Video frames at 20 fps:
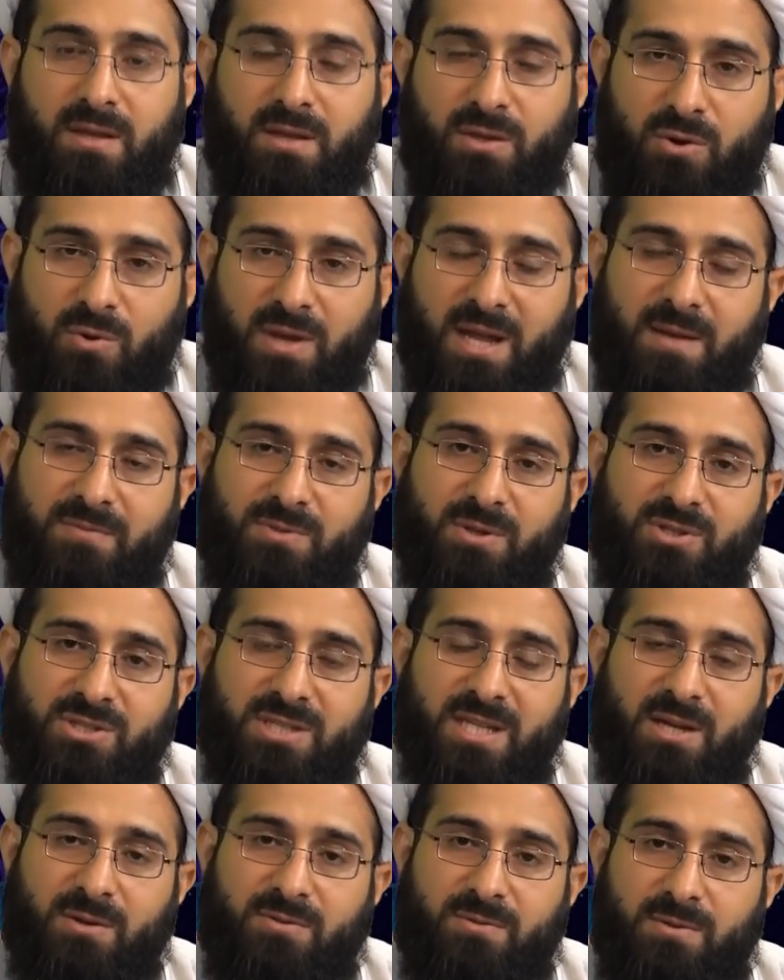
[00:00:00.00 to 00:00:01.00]
You have
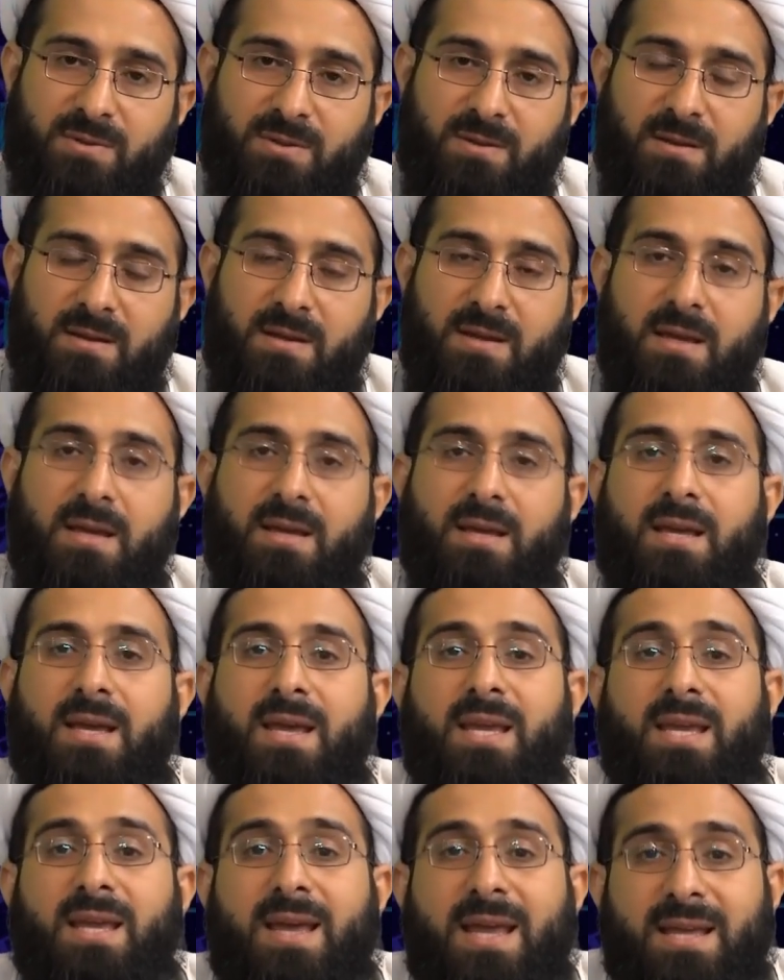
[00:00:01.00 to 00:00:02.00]
yourself
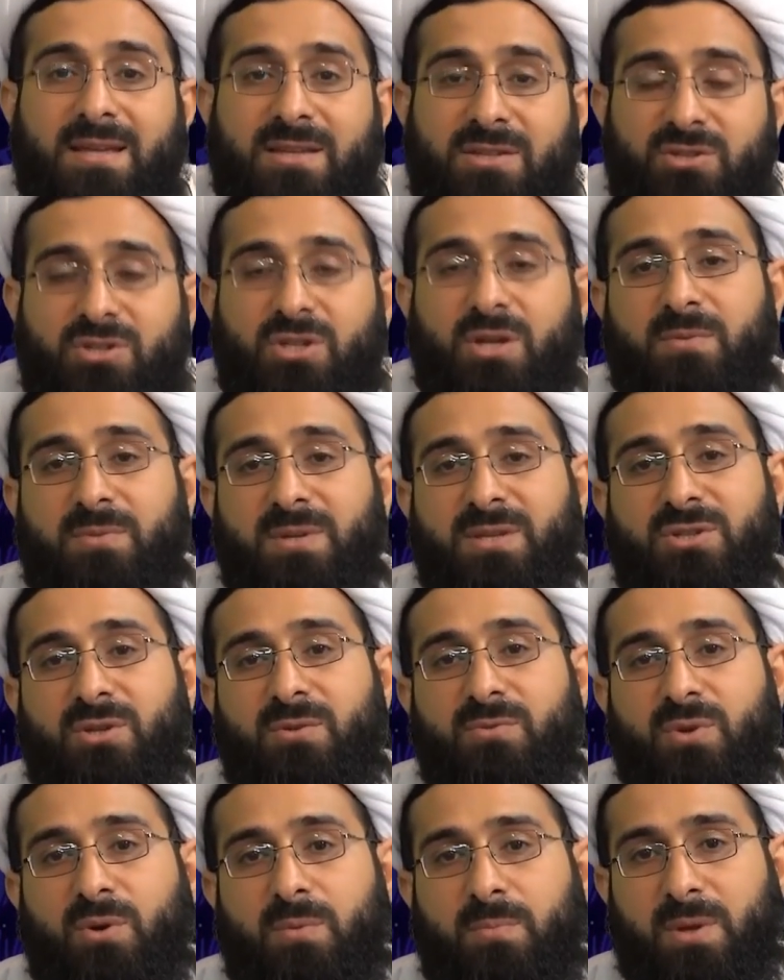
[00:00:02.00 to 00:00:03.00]
in service
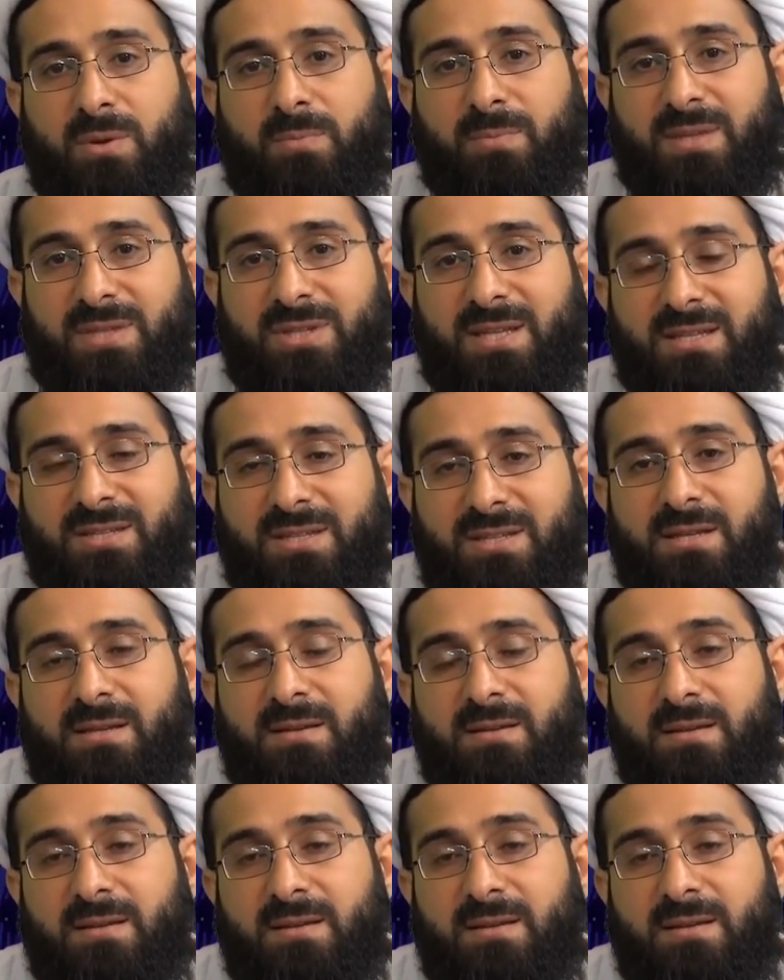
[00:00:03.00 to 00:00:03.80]
of your purposes.